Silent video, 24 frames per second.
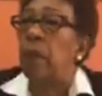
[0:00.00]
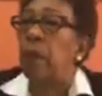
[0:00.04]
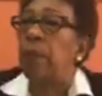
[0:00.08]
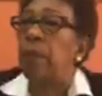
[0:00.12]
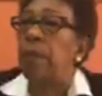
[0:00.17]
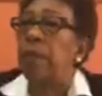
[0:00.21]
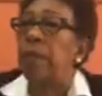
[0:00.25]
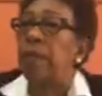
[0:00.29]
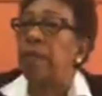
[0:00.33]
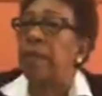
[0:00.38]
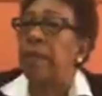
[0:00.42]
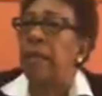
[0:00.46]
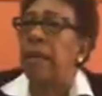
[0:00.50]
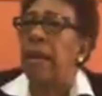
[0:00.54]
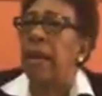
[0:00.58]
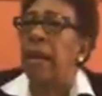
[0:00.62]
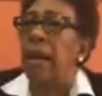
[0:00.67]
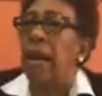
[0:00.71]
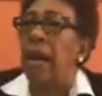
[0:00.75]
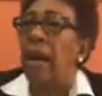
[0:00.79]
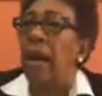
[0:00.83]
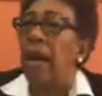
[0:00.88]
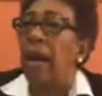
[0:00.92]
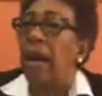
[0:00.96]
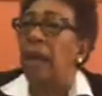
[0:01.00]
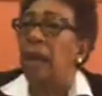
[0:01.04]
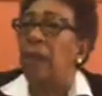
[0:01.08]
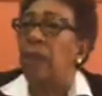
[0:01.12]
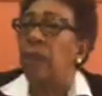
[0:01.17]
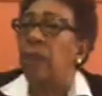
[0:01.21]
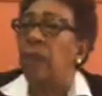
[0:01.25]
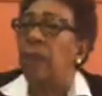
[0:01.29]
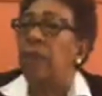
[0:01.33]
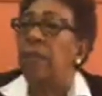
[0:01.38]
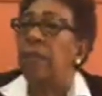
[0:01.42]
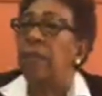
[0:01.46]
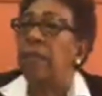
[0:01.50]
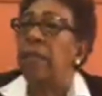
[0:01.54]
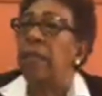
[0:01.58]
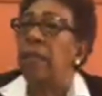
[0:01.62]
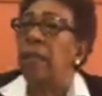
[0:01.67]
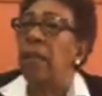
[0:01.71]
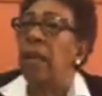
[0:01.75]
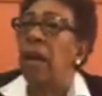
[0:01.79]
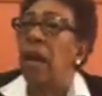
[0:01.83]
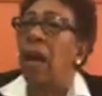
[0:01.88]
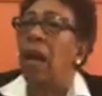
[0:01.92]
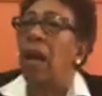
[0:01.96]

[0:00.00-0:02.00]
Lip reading: copies and we still